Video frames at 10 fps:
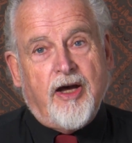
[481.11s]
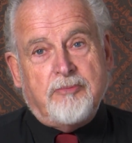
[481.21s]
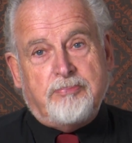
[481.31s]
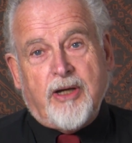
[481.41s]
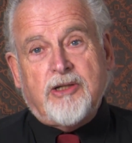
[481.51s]

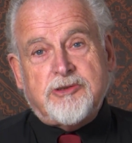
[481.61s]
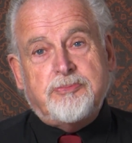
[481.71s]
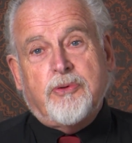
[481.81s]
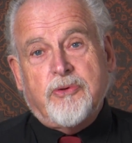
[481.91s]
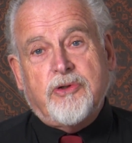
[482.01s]
at
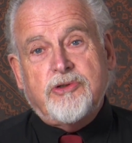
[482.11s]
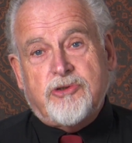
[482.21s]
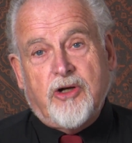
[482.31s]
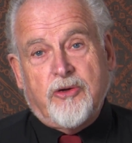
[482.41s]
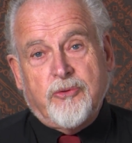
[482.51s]
passport
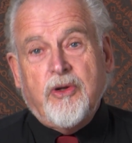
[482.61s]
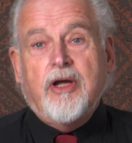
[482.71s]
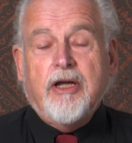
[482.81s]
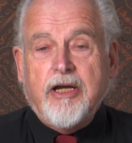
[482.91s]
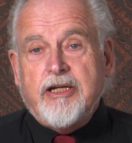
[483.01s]
control
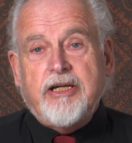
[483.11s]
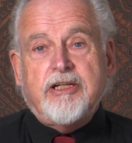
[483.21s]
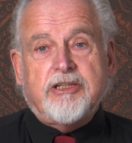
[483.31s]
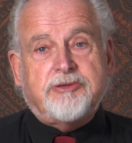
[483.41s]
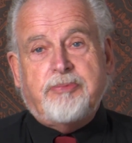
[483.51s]
in
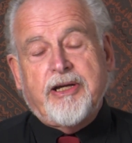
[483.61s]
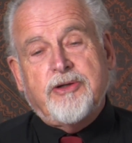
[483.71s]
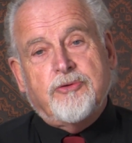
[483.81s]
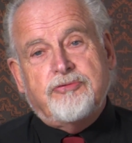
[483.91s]
either Spain or